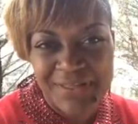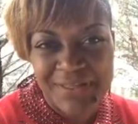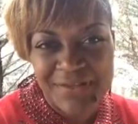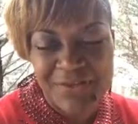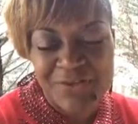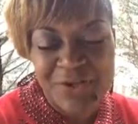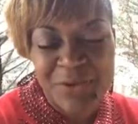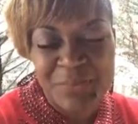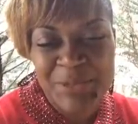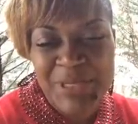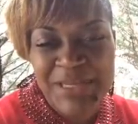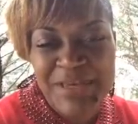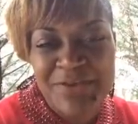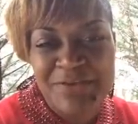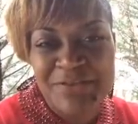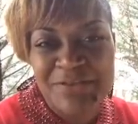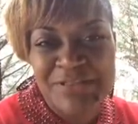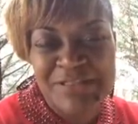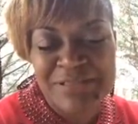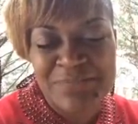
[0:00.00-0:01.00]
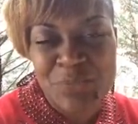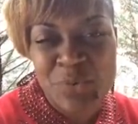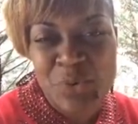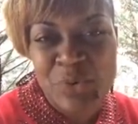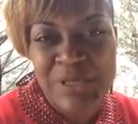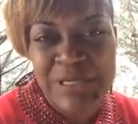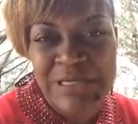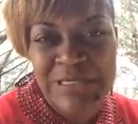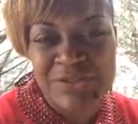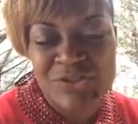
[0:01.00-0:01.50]
You know, I'm here this
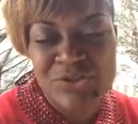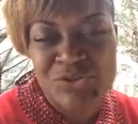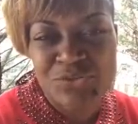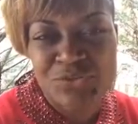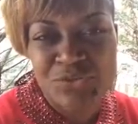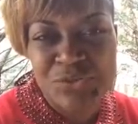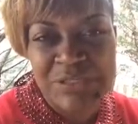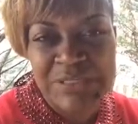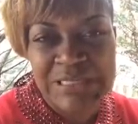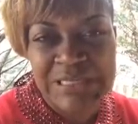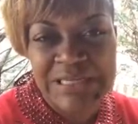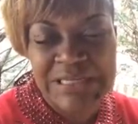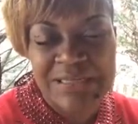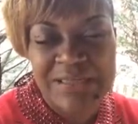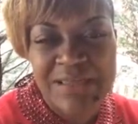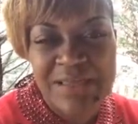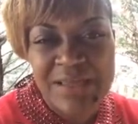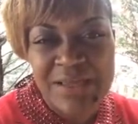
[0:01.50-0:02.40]
morning to really,